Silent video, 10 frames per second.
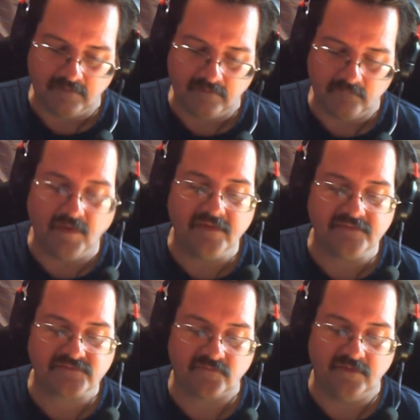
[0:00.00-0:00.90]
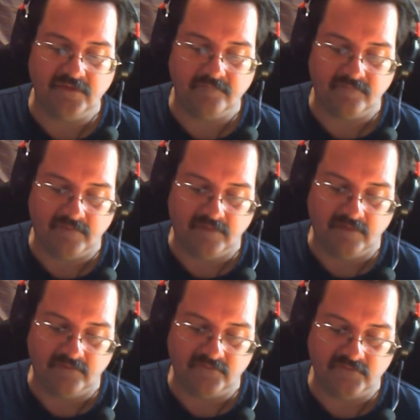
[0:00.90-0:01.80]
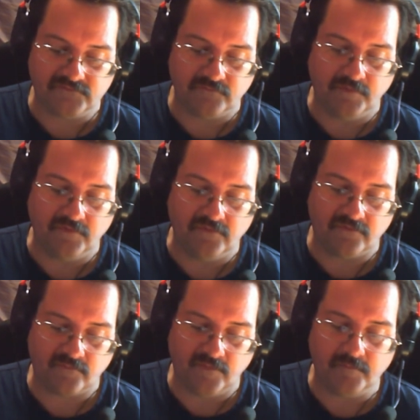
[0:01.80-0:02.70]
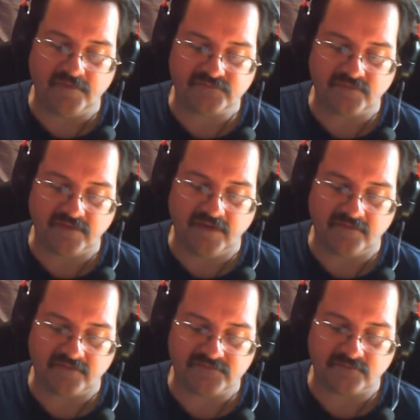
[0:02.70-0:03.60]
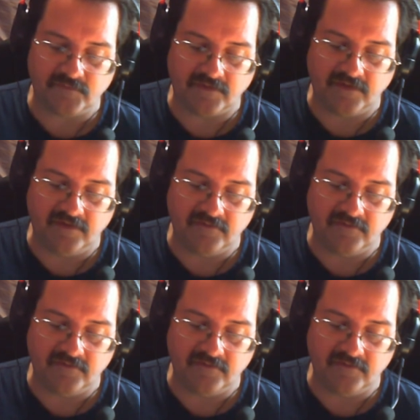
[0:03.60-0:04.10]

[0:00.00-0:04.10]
-3, distribute 3 +1 counters among